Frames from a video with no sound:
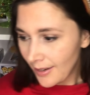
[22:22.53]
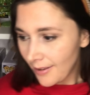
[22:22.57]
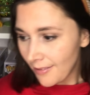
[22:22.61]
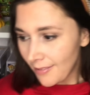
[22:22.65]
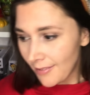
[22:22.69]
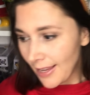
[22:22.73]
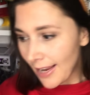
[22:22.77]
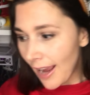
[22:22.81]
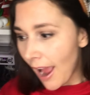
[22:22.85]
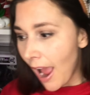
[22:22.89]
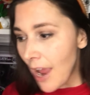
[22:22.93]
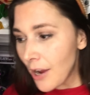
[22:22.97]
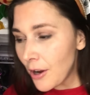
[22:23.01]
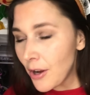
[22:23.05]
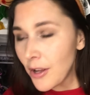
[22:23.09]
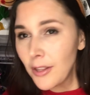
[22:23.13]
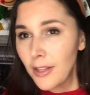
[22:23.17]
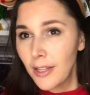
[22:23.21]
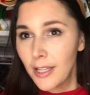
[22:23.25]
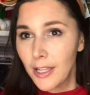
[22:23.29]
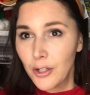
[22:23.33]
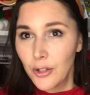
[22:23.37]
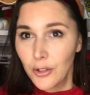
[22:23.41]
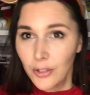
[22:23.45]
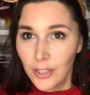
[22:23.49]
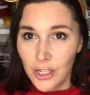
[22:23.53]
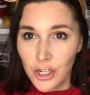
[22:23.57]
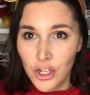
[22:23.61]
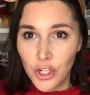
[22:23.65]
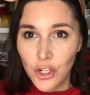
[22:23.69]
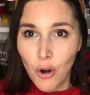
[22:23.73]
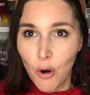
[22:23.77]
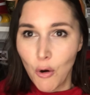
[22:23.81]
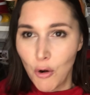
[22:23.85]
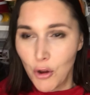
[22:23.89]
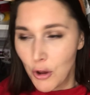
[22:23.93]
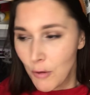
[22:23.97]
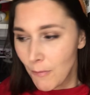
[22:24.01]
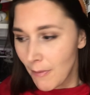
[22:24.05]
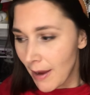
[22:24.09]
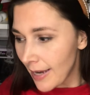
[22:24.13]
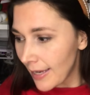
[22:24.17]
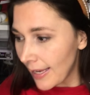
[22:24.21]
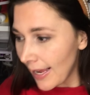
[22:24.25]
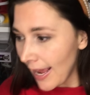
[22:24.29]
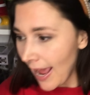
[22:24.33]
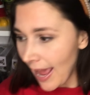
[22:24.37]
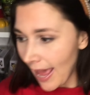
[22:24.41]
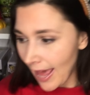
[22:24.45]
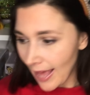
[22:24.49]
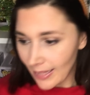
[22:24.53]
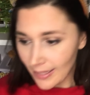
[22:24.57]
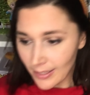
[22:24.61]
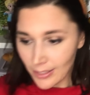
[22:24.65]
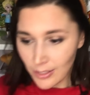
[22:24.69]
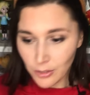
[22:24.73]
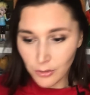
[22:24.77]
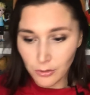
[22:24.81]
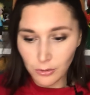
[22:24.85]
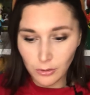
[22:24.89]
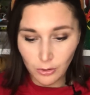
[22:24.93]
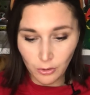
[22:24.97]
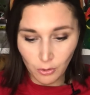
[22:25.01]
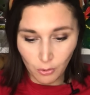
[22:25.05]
like I could literally show you my canceled